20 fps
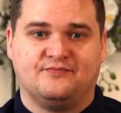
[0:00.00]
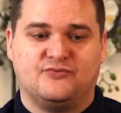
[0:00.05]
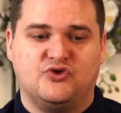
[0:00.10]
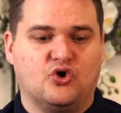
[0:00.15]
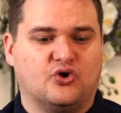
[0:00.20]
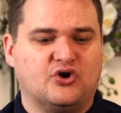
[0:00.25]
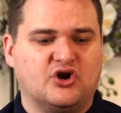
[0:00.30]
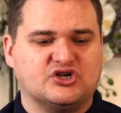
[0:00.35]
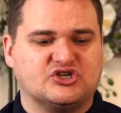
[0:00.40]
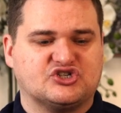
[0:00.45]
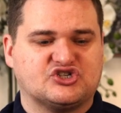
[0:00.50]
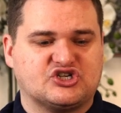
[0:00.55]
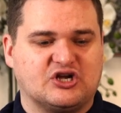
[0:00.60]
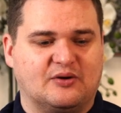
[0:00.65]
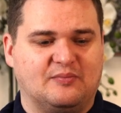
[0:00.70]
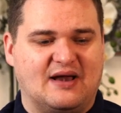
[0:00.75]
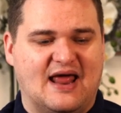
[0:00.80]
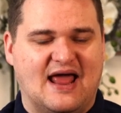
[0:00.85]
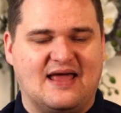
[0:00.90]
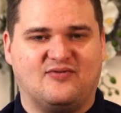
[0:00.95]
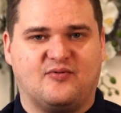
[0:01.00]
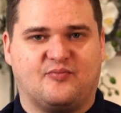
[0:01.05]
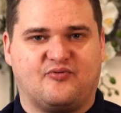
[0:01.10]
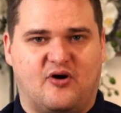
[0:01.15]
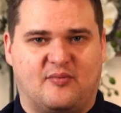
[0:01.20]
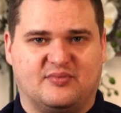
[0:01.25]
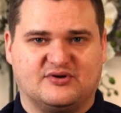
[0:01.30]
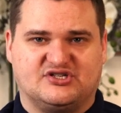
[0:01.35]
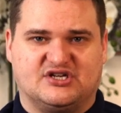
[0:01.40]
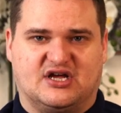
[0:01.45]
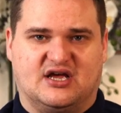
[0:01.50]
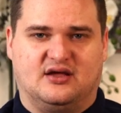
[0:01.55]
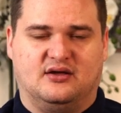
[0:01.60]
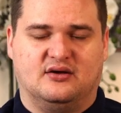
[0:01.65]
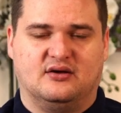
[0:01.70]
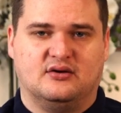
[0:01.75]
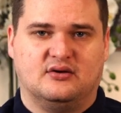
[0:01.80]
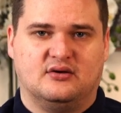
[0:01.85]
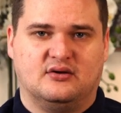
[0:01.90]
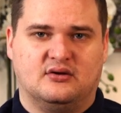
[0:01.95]
You're not subletting the property.
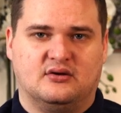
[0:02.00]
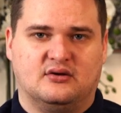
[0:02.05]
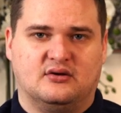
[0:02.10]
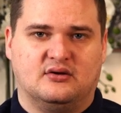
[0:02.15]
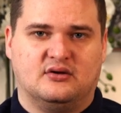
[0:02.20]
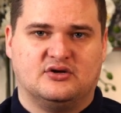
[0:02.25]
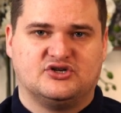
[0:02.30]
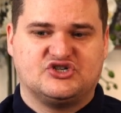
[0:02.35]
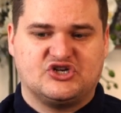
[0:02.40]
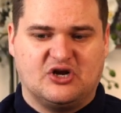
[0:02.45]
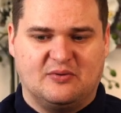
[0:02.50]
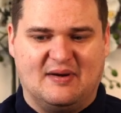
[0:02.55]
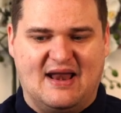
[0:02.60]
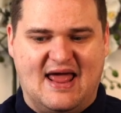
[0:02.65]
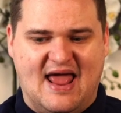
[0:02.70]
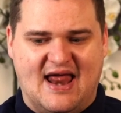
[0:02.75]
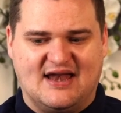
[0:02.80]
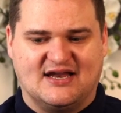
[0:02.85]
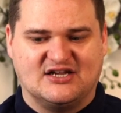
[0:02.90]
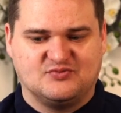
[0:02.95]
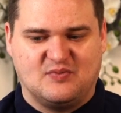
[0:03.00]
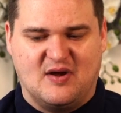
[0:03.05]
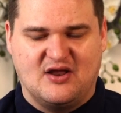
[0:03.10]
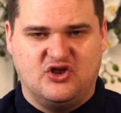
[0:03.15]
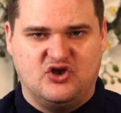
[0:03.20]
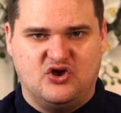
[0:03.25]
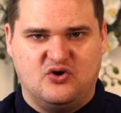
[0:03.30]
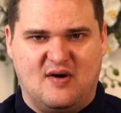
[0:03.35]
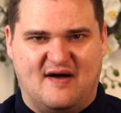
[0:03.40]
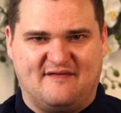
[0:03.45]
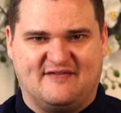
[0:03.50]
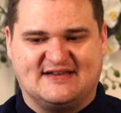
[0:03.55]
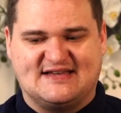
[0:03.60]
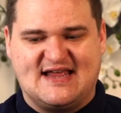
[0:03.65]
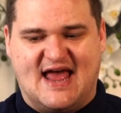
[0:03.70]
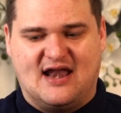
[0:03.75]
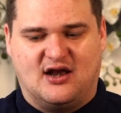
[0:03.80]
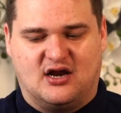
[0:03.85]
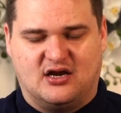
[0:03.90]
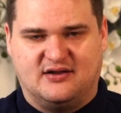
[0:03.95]
Subletting is when you have a
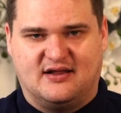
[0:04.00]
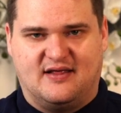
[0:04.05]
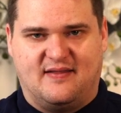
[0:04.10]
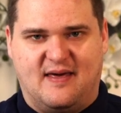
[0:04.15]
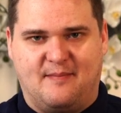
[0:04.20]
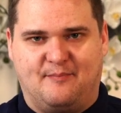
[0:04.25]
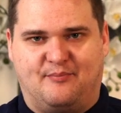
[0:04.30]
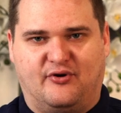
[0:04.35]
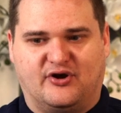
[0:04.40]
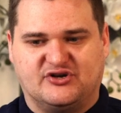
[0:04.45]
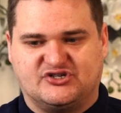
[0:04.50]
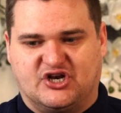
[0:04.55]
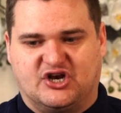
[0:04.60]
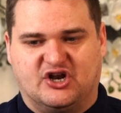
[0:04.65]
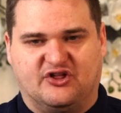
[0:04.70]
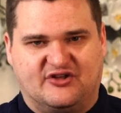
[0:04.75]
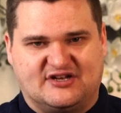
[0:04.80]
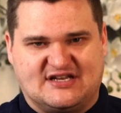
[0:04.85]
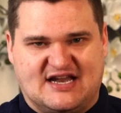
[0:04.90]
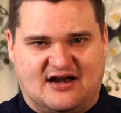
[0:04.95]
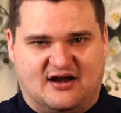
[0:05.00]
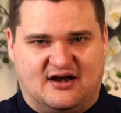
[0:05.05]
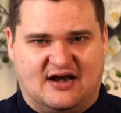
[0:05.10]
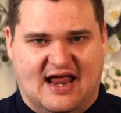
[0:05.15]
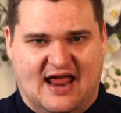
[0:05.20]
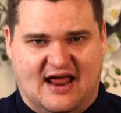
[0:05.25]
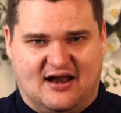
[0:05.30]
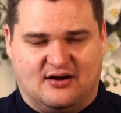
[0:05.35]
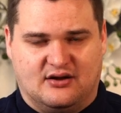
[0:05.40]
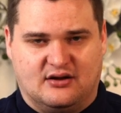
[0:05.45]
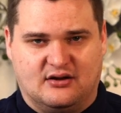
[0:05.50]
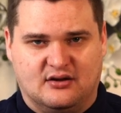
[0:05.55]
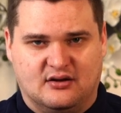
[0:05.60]
tenant that then puts another tenant in,